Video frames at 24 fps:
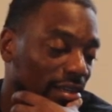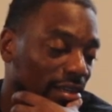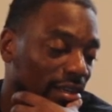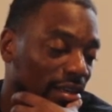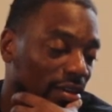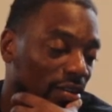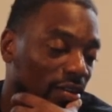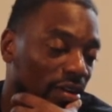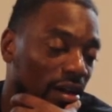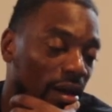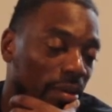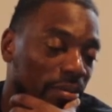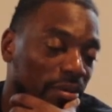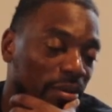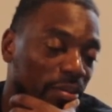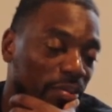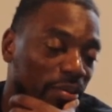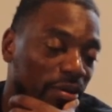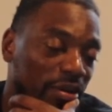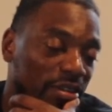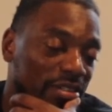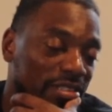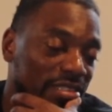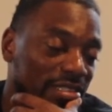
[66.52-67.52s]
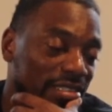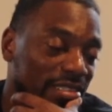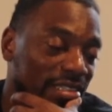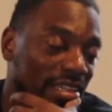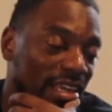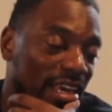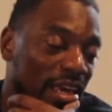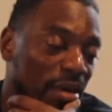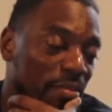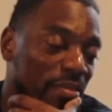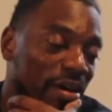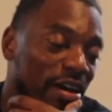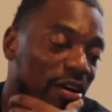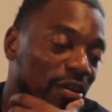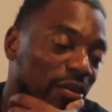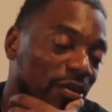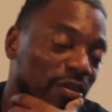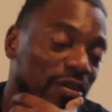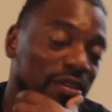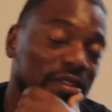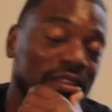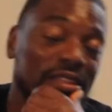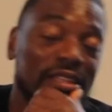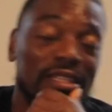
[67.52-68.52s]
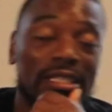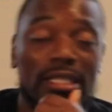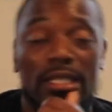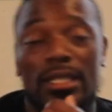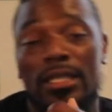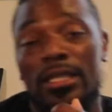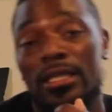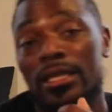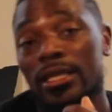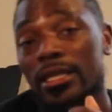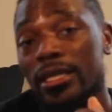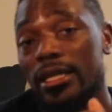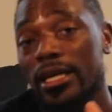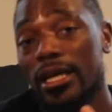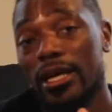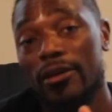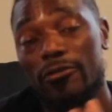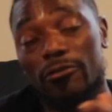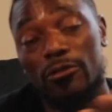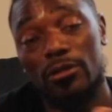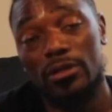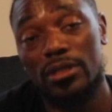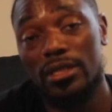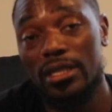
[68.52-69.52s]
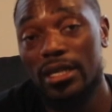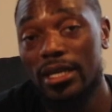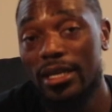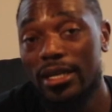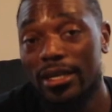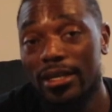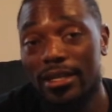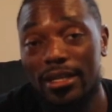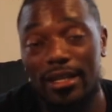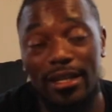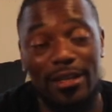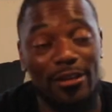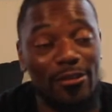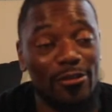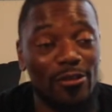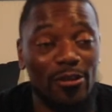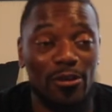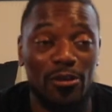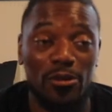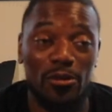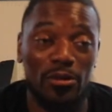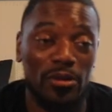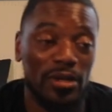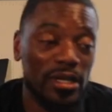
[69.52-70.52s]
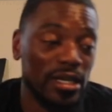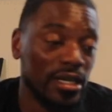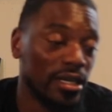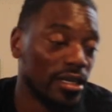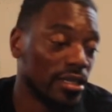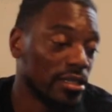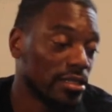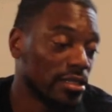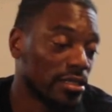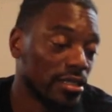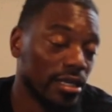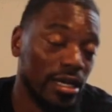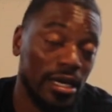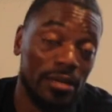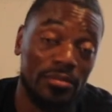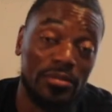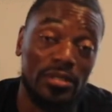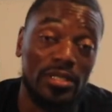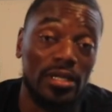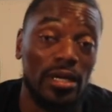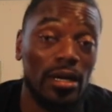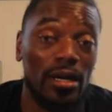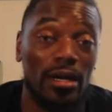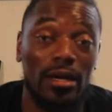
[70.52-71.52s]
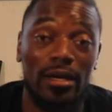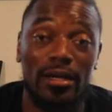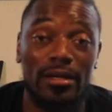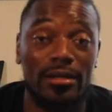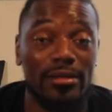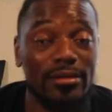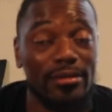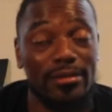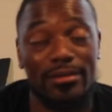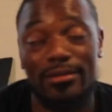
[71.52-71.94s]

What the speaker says: I cropped the person's name out. If you see it and you know who it is, I'm sorry.